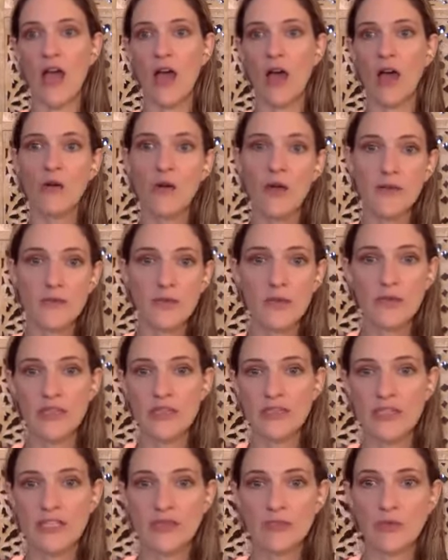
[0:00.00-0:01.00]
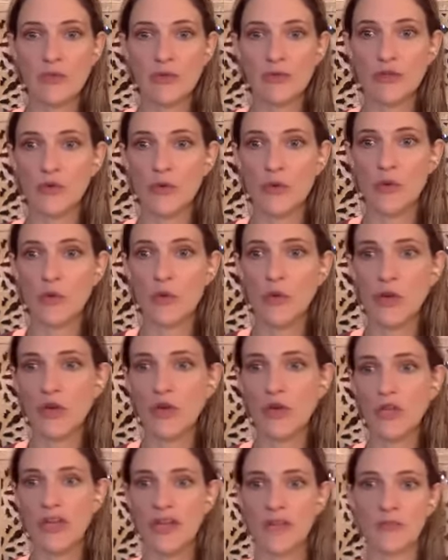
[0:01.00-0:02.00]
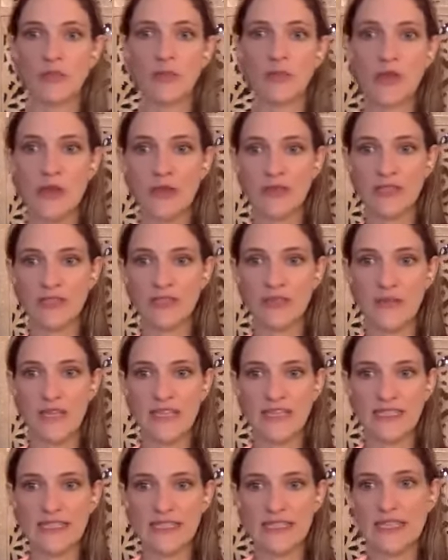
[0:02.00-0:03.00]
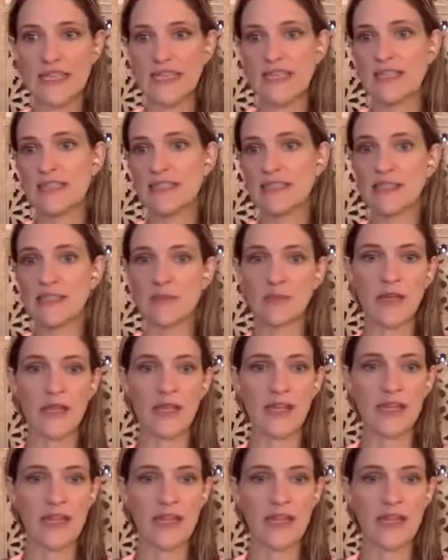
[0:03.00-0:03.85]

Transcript: oh, I'm doing this spiritual work and I'm doing all this amazing things and I'm